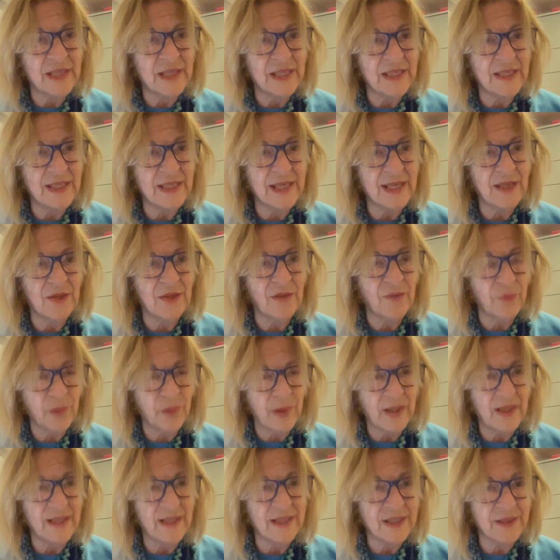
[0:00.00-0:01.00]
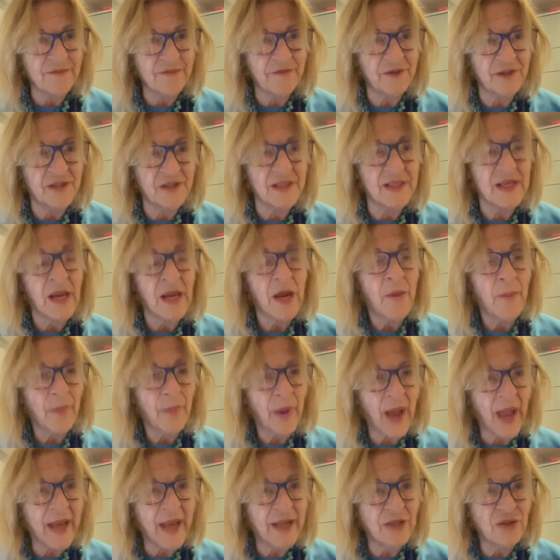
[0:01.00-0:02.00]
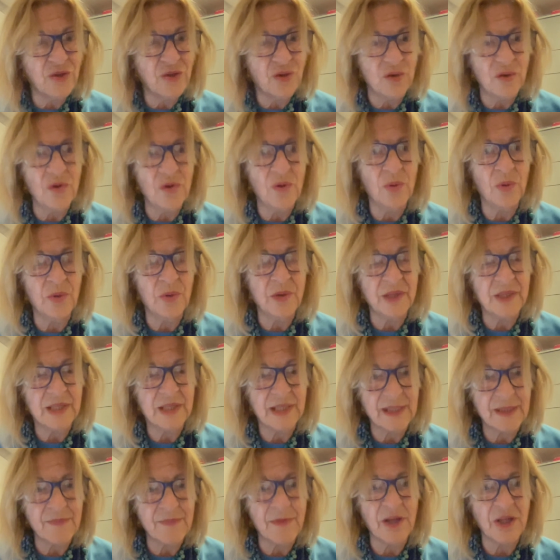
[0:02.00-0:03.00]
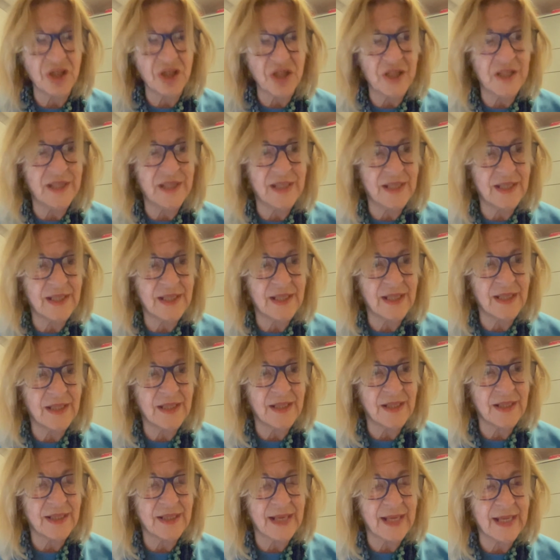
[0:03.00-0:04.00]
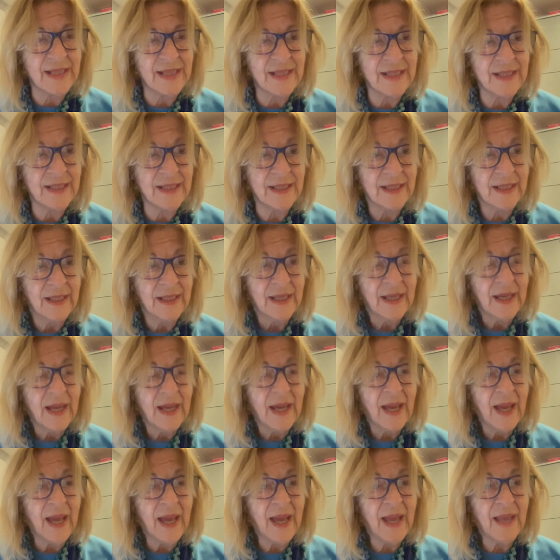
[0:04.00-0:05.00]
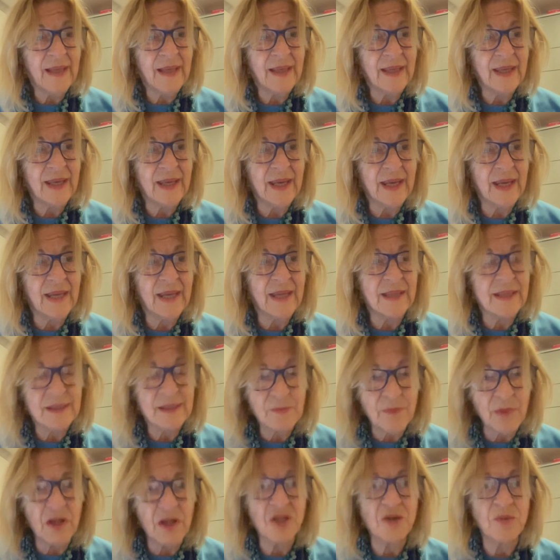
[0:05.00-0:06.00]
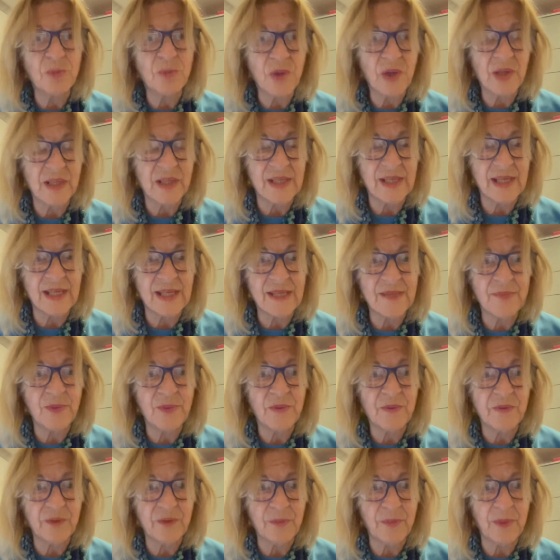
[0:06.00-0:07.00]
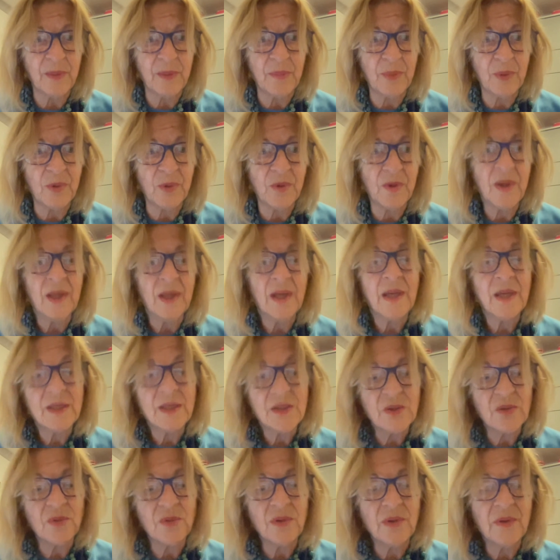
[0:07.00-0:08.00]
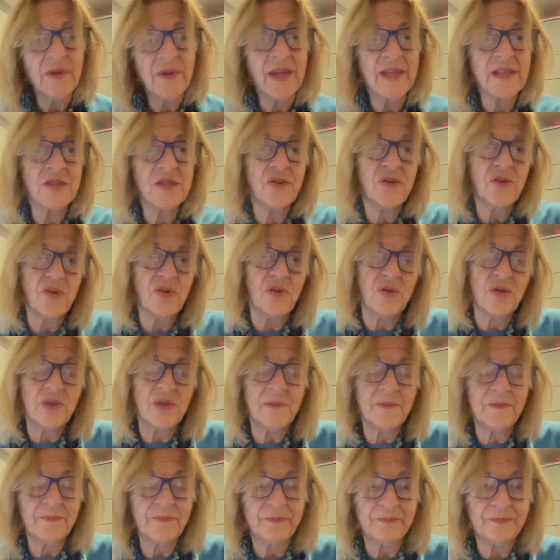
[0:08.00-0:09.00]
detail of where it differs, but I do know that it's much easier to understand and it's much more accessible for people. So that's good news.